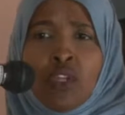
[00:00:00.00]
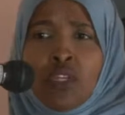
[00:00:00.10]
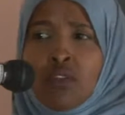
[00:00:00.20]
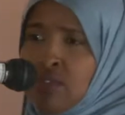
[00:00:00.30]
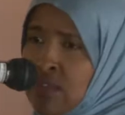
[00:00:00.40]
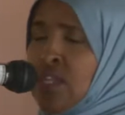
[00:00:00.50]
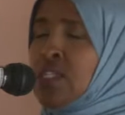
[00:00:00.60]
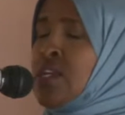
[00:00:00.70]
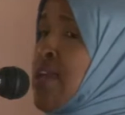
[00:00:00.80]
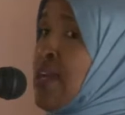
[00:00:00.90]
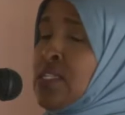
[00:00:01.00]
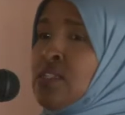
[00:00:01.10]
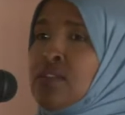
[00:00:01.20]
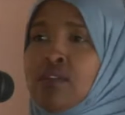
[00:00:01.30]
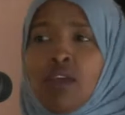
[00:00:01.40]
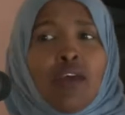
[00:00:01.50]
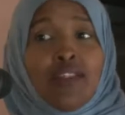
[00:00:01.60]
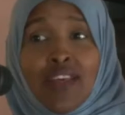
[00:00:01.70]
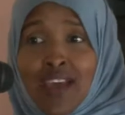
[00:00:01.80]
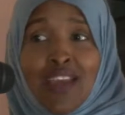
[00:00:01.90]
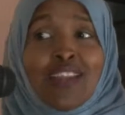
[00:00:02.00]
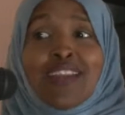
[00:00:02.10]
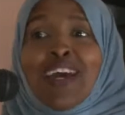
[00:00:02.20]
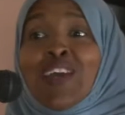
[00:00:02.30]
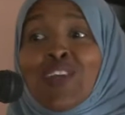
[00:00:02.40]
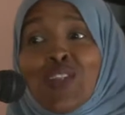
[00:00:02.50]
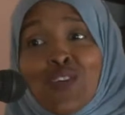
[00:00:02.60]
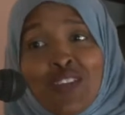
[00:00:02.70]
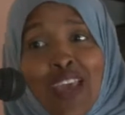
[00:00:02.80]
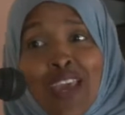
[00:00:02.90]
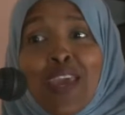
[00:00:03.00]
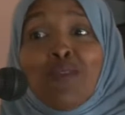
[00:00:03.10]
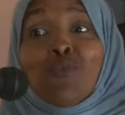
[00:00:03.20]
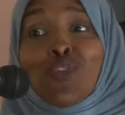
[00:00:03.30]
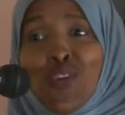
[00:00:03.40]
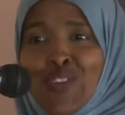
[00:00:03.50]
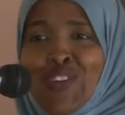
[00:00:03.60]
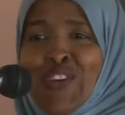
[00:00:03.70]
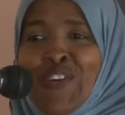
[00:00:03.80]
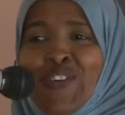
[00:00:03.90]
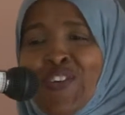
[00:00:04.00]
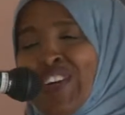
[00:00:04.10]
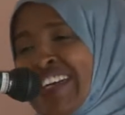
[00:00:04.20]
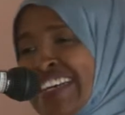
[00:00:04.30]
And they say, yes. Then I did not get lost. I came to talk to you.